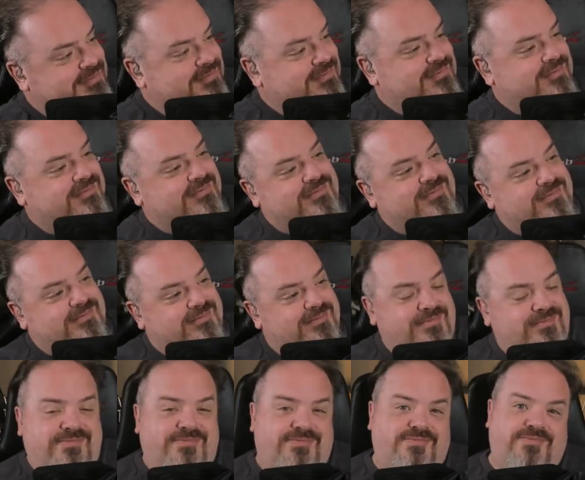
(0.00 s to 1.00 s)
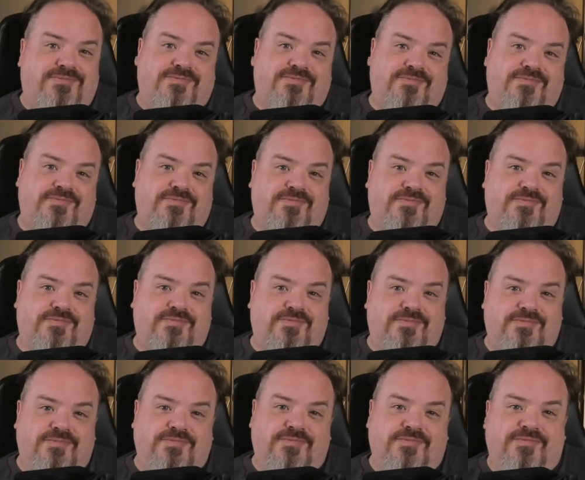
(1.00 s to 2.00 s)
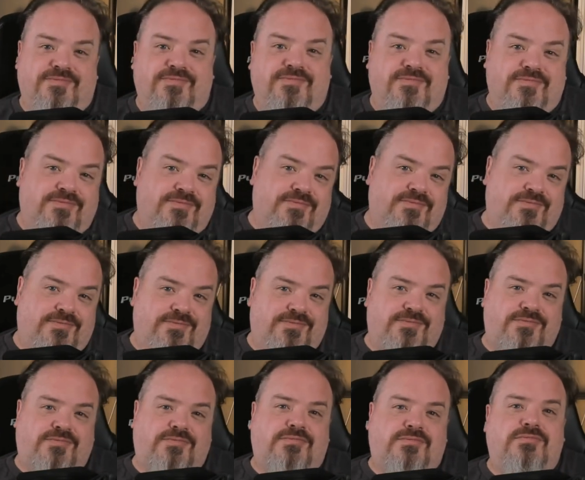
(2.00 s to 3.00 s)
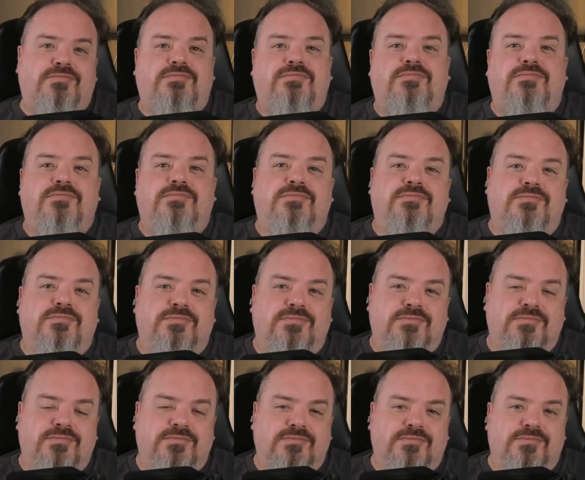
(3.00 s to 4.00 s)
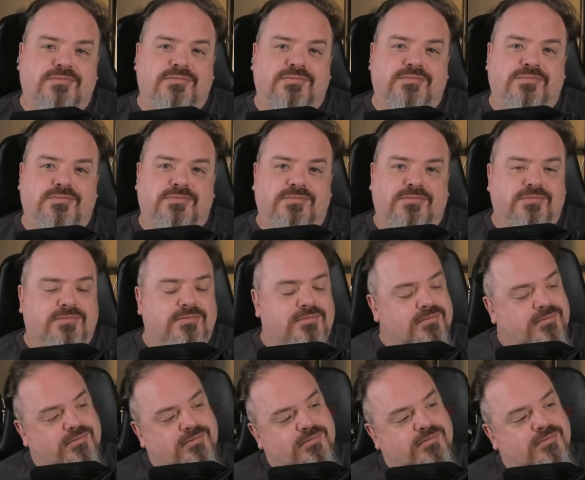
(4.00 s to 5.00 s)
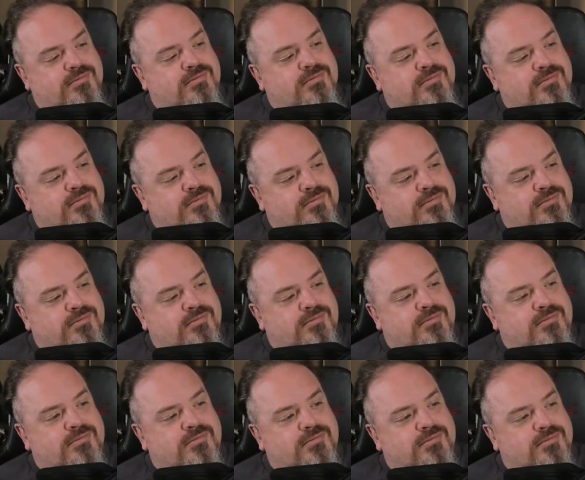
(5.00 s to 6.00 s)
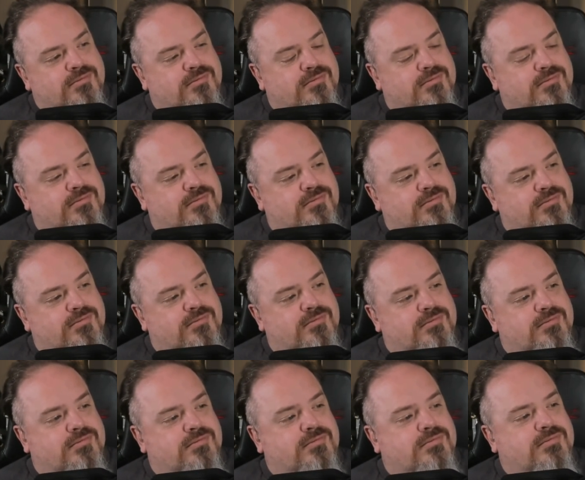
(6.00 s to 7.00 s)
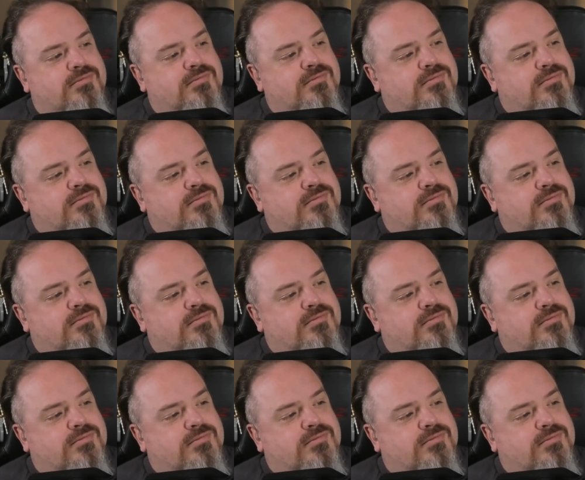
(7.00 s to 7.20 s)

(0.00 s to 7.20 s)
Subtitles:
(silent)